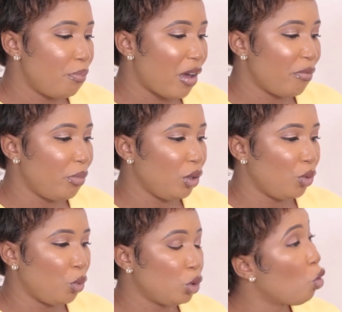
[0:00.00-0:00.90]
I've
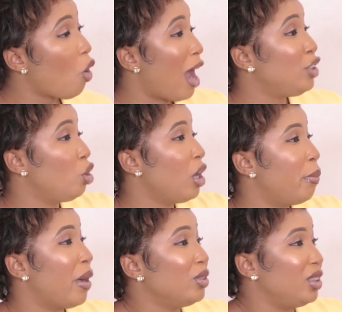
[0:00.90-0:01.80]
been through, so I joke
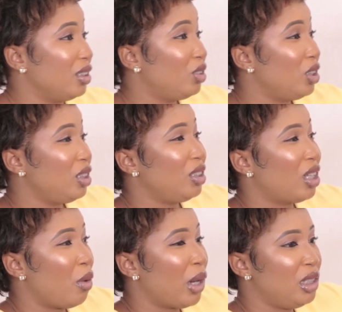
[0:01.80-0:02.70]
about it. So this is
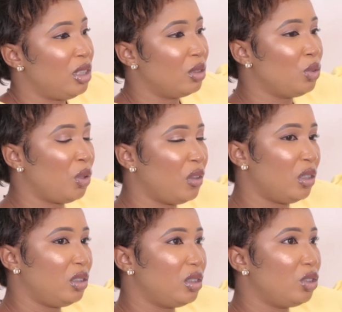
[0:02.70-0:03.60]
how I dealt with
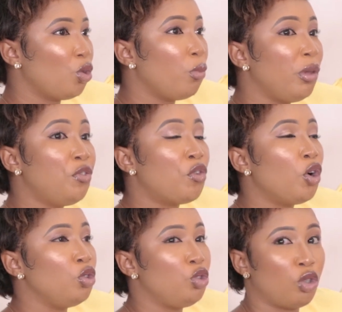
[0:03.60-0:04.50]
it. So
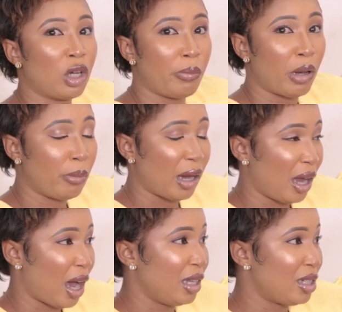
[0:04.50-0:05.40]
before you joke about my
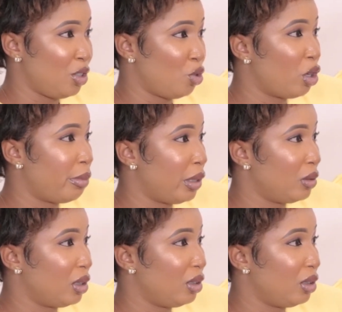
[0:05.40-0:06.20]
height, I joke about